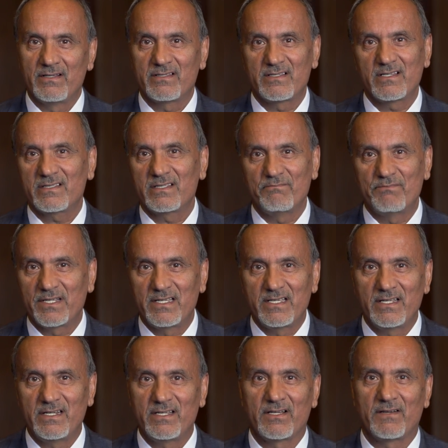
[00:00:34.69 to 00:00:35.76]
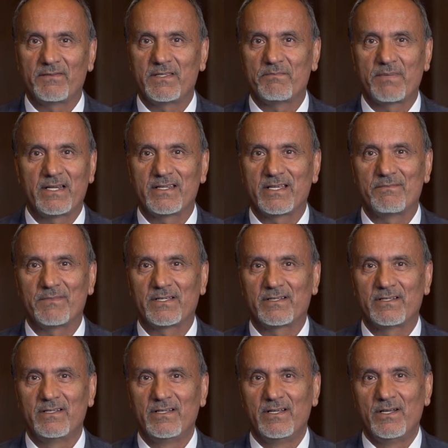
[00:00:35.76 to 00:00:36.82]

since the beginning of the pandemic,